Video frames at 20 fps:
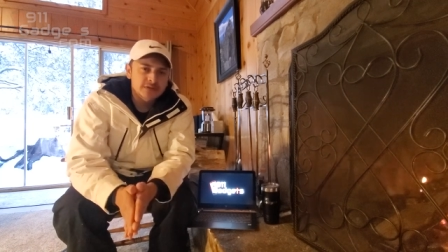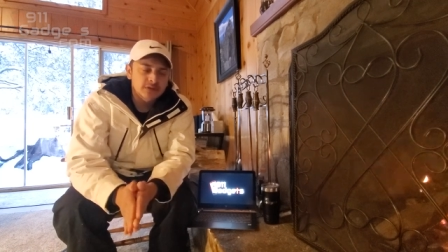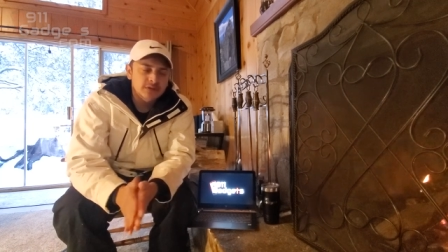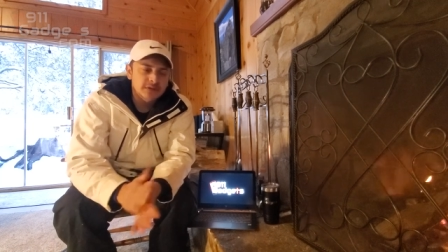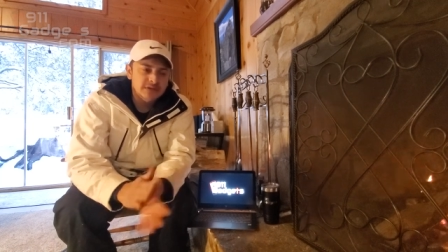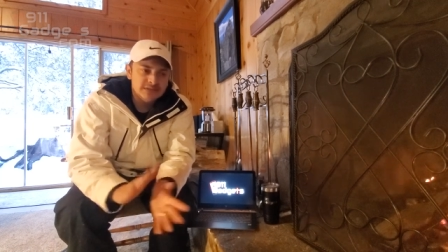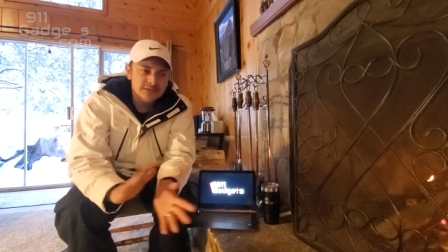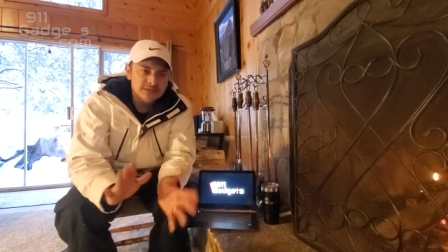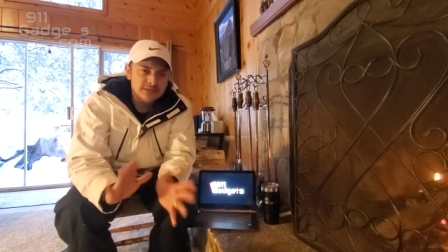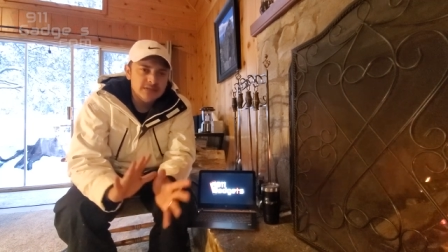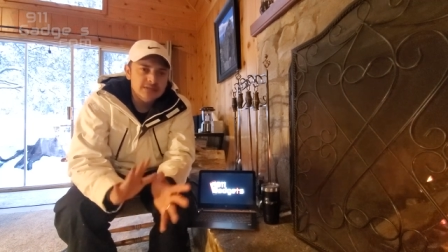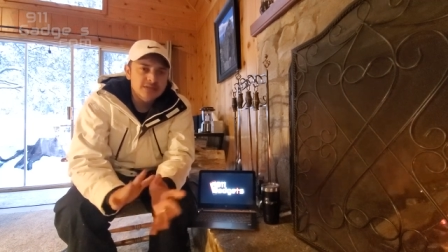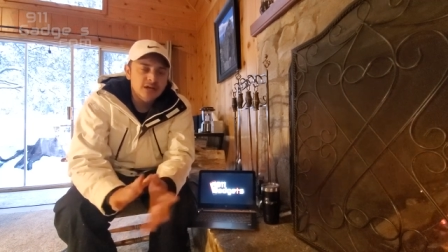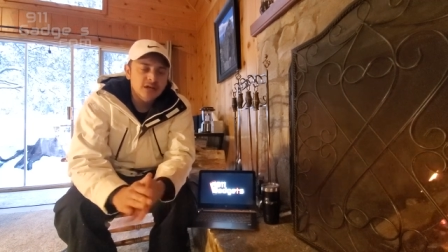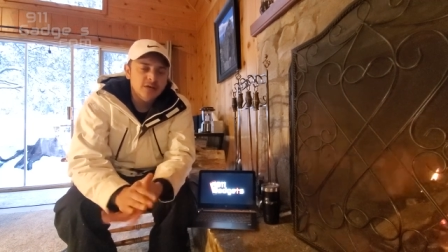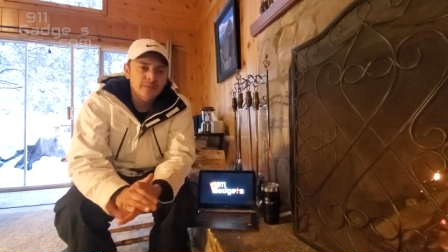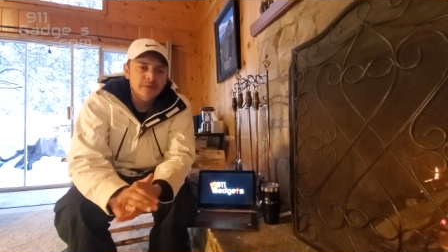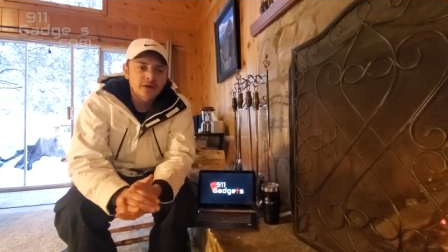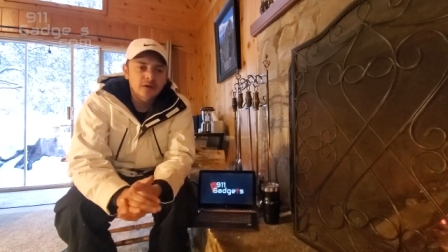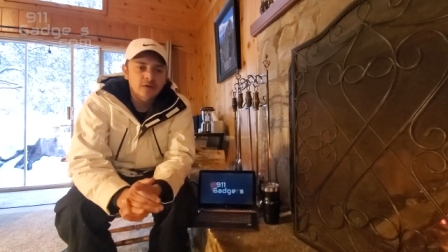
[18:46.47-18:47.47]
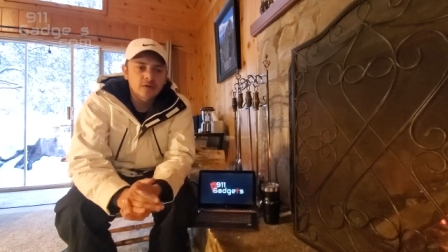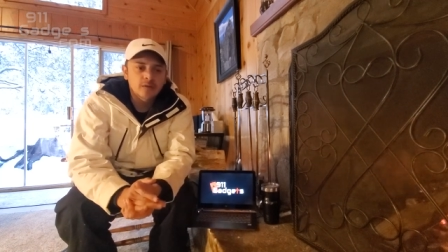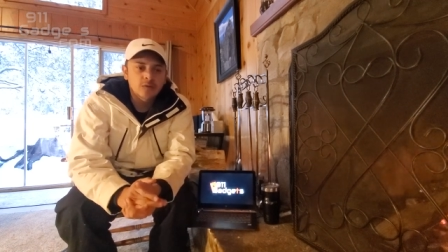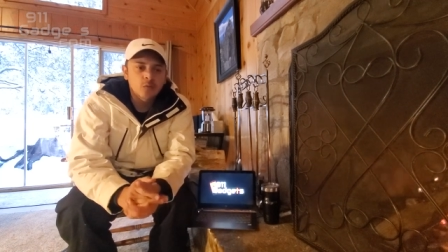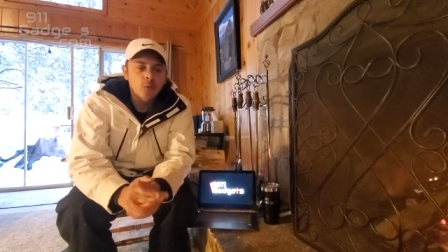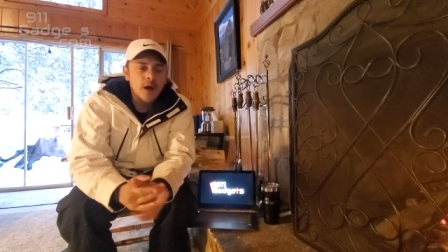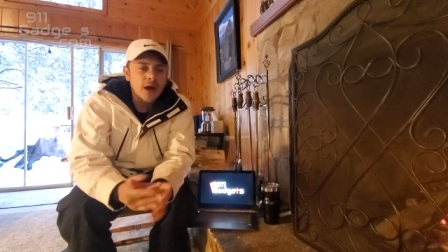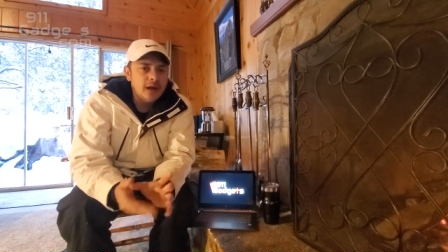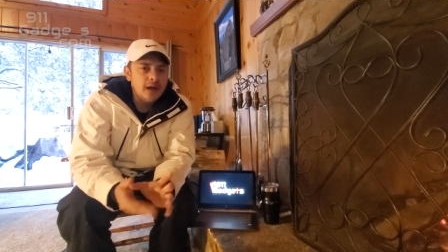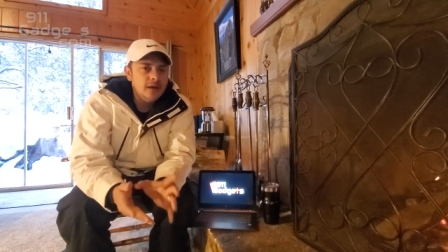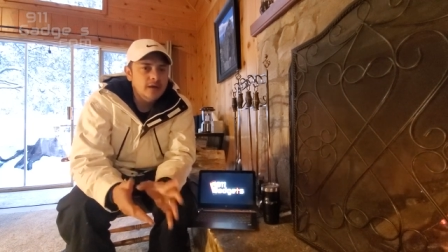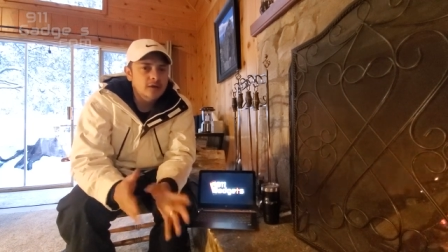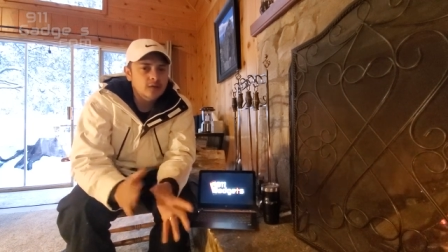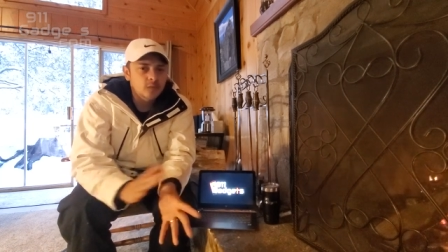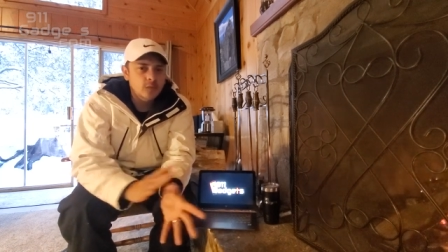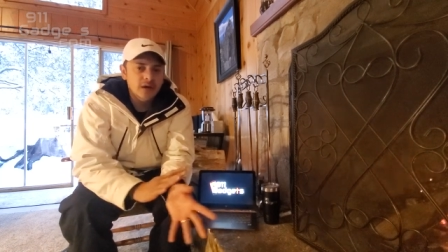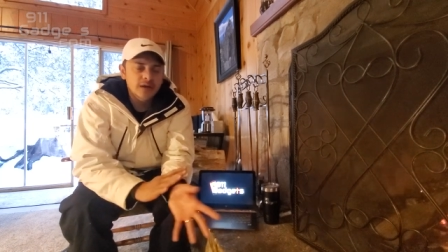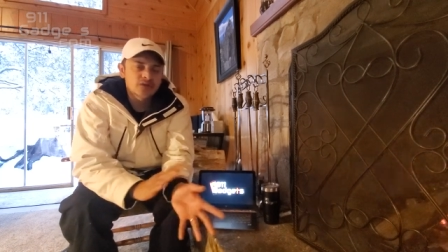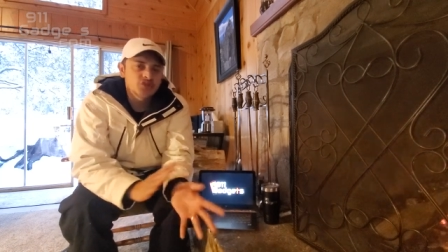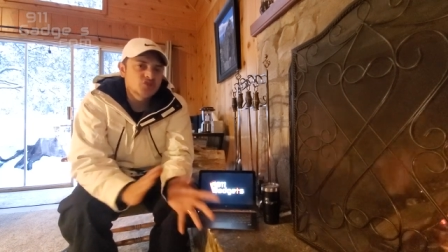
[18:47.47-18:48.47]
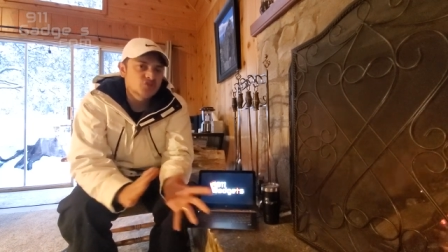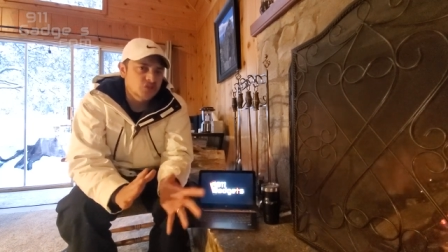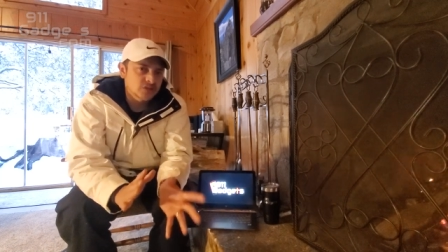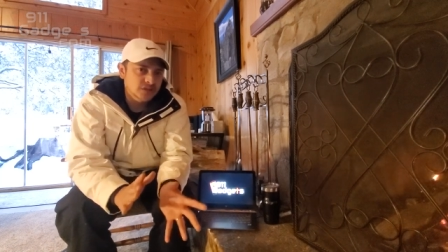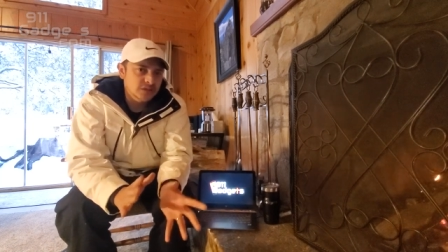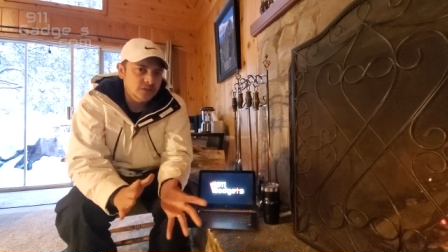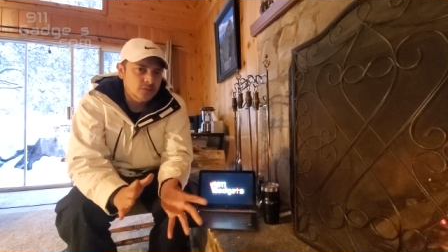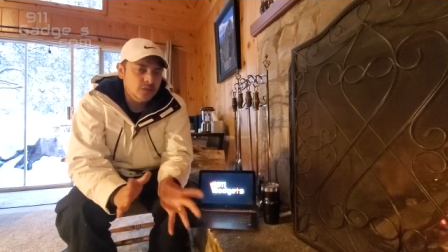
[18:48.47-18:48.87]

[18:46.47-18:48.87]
You know, let's, let's talk about why or why you shouldn't,